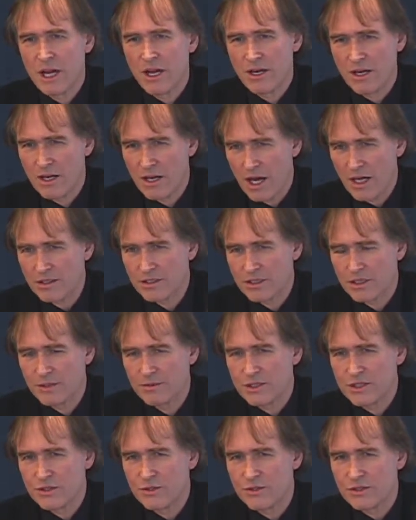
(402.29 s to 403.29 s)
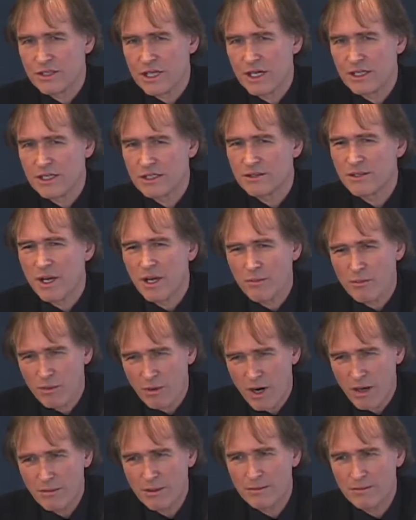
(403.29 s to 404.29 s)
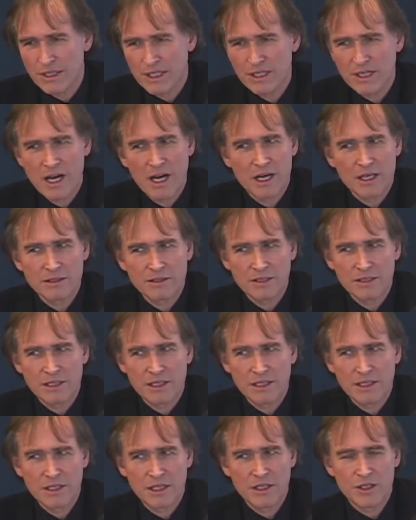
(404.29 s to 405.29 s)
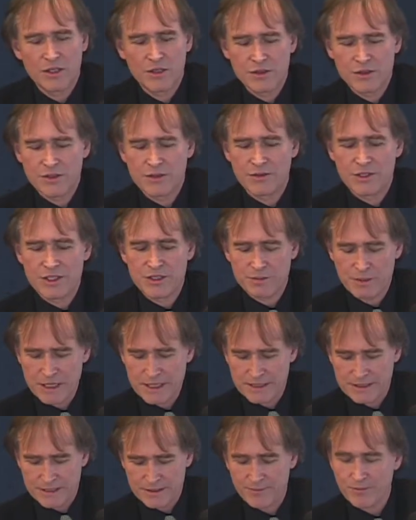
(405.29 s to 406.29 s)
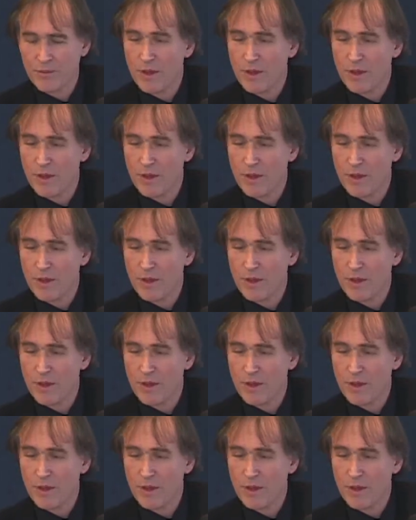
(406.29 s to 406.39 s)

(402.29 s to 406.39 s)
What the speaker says: not to commit suicide, it's probably not the use of these pills.